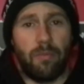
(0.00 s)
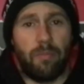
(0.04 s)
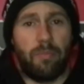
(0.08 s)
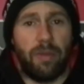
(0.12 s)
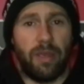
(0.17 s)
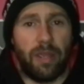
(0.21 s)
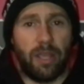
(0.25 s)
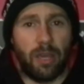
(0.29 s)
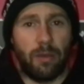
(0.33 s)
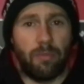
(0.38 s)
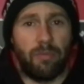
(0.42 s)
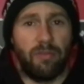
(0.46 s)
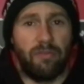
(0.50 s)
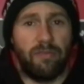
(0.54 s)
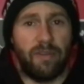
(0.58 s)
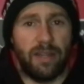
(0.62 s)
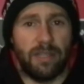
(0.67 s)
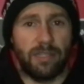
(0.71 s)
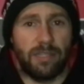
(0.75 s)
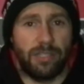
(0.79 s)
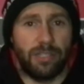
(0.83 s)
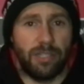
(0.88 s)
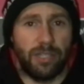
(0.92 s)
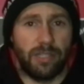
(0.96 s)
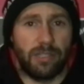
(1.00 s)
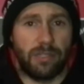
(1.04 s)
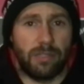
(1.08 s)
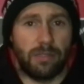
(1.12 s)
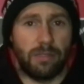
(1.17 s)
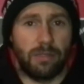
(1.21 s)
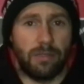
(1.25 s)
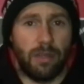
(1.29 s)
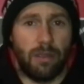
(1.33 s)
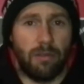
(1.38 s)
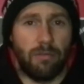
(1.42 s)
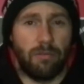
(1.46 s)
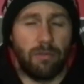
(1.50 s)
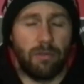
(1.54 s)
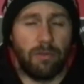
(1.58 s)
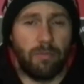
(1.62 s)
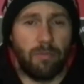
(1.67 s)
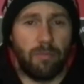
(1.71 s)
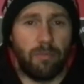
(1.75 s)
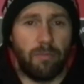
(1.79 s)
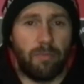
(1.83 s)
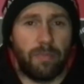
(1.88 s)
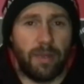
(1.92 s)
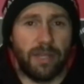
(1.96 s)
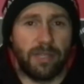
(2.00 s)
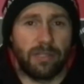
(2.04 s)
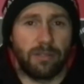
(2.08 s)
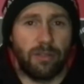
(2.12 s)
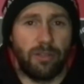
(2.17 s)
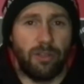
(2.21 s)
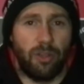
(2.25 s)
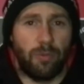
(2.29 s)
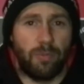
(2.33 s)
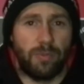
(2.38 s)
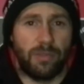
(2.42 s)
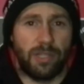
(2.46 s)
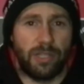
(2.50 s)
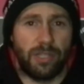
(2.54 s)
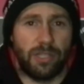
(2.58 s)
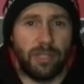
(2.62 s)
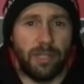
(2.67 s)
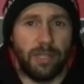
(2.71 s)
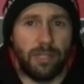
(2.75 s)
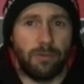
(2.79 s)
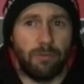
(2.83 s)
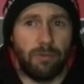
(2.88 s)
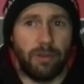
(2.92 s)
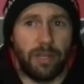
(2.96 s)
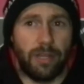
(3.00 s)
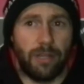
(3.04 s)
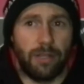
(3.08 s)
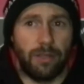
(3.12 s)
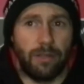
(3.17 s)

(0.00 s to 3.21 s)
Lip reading: pick up advantages based on the opposition each week,